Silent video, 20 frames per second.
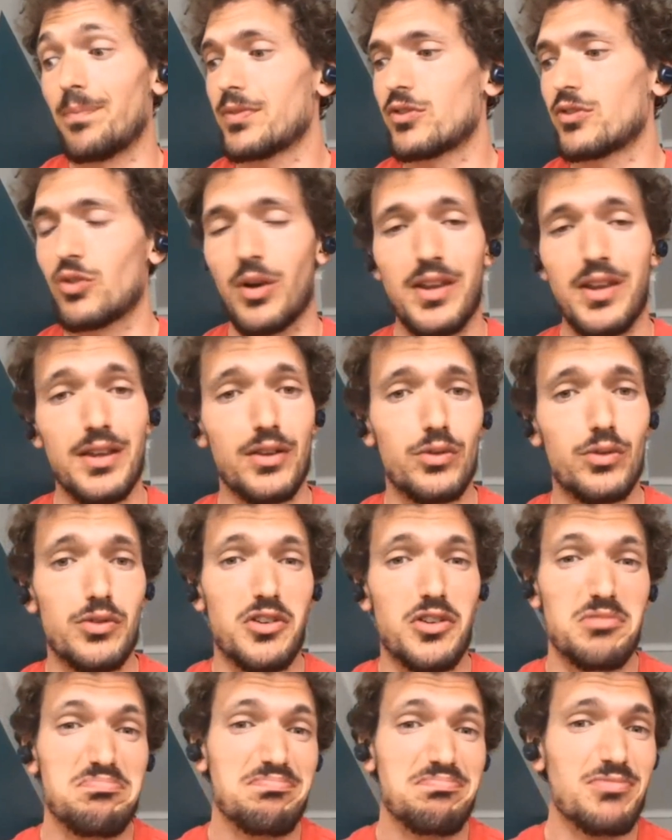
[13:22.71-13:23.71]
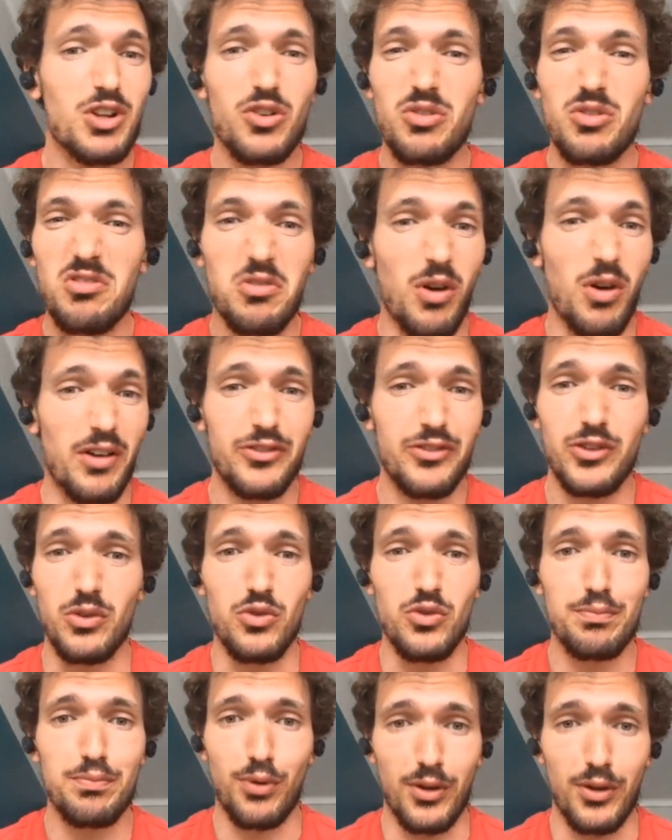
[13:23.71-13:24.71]
trying to craft a
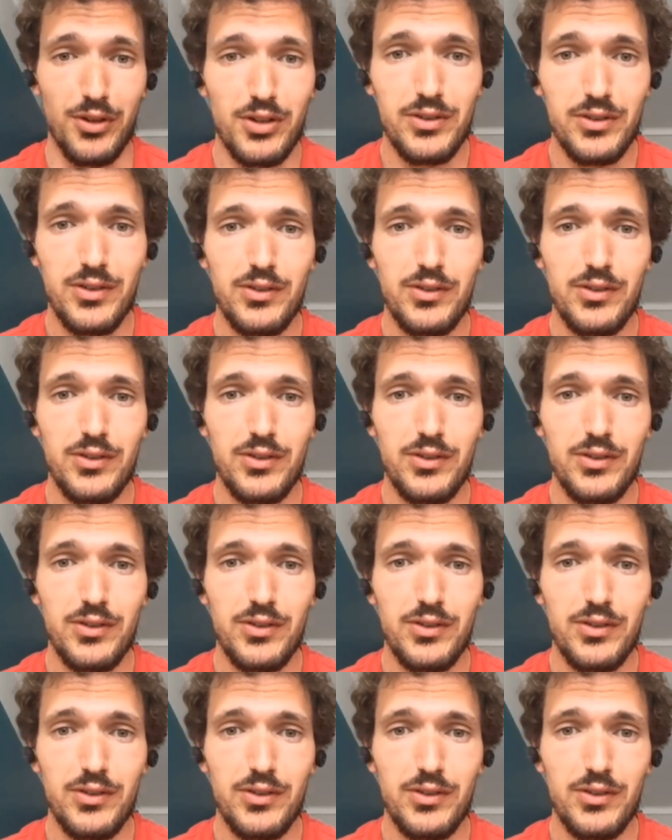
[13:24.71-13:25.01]
new product.